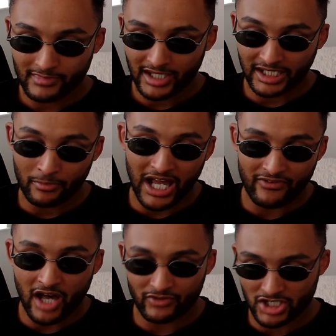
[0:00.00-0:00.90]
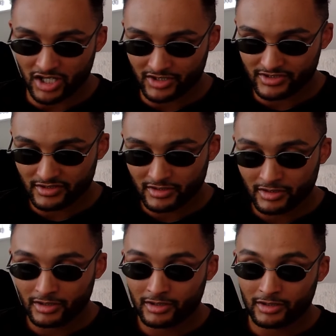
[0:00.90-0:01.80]
he might have half a chance.
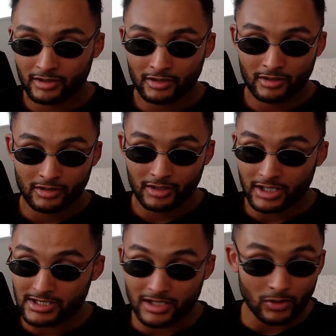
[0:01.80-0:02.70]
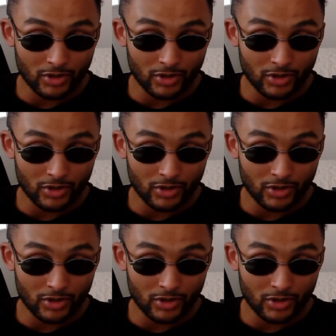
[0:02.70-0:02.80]
He's still